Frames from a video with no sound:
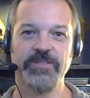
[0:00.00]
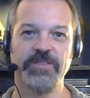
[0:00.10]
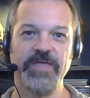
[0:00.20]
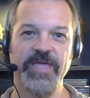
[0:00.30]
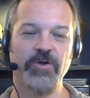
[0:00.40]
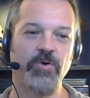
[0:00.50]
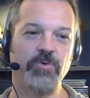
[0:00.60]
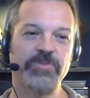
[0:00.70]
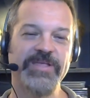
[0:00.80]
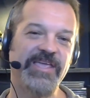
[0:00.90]
They had
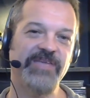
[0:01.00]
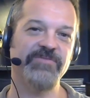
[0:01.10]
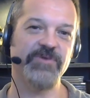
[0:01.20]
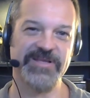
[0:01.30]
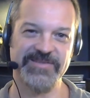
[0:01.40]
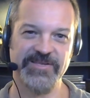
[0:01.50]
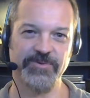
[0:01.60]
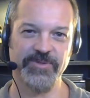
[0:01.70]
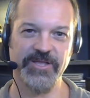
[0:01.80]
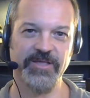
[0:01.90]
only evil
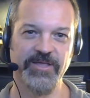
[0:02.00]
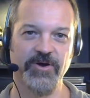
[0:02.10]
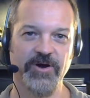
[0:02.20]
continually in their